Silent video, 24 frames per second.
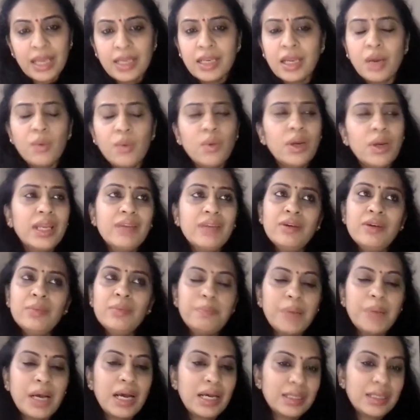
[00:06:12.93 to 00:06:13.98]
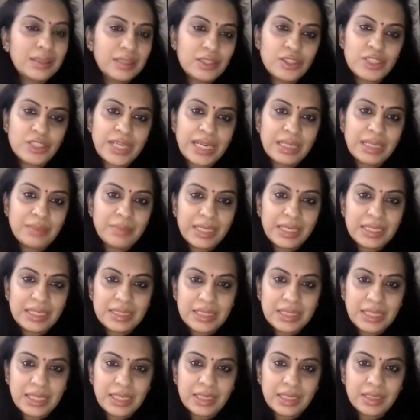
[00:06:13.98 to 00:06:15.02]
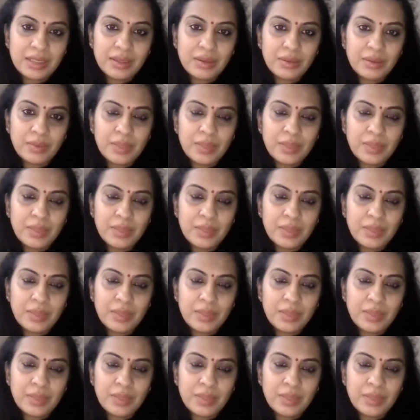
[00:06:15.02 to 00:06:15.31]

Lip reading: Now, whatever path a child might take,